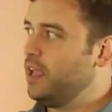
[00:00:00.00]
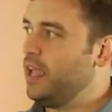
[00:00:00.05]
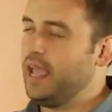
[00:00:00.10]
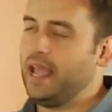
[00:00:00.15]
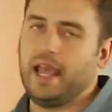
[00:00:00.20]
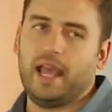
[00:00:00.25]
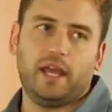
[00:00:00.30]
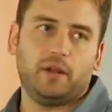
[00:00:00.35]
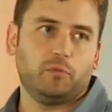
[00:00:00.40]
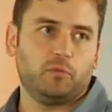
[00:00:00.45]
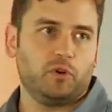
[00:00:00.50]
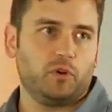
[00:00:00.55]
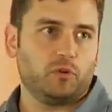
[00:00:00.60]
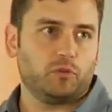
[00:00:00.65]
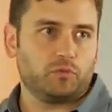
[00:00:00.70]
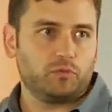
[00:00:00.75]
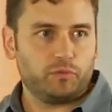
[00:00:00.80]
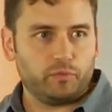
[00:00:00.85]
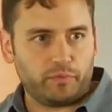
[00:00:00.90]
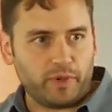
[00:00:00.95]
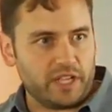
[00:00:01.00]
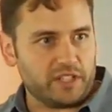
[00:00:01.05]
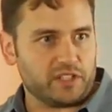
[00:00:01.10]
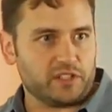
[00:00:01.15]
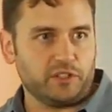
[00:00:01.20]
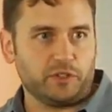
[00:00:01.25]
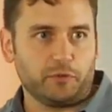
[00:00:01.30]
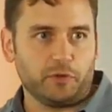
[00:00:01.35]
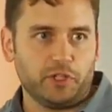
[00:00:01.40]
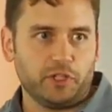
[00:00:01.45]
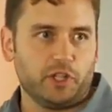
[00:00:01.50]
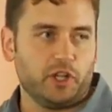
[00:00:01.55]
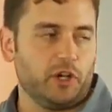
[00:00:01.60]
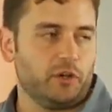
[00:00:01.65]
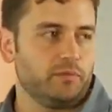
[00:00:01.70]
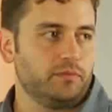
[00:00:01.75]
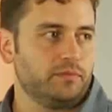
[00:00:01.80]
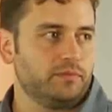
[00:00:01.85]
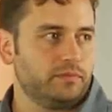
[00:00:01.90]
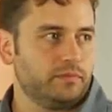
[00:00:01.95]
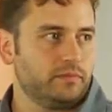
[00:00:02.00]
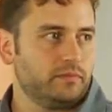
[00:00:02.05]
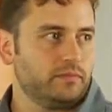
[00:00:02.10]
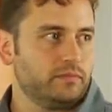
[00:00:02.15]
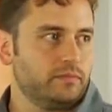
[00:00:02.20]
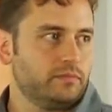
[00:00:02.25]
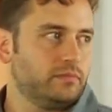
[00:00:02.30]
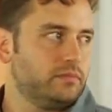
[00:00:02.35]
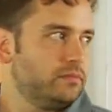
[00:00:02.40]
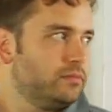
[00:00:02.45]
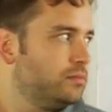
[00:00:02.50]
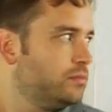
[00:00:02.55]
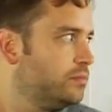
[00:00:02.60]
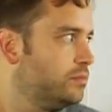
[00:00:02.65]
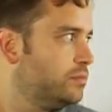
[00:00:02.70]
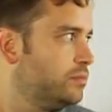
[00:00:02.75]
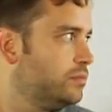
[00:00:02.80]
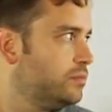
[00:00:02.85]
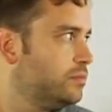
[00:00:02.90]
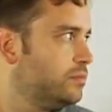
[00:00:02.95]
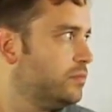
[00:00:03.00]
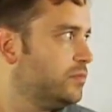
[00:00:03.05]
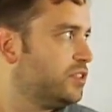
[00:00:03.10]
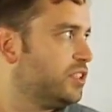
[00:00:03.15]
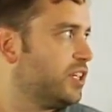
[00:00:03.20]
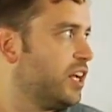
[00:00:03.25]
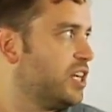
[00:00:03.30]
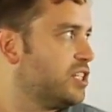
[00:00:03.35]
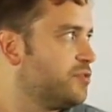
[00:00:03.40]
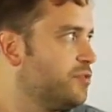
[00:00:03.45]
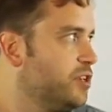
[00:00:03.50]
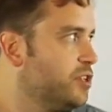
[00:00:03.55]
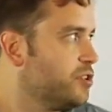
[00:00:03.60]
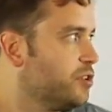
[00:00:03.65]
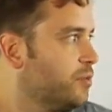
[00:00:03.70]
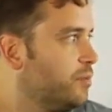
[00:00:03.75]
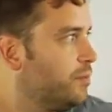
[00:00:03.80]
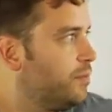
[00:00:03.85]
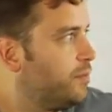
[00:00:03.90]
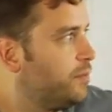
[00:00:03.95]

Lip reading: and we'll basically reload. It's a nice feature.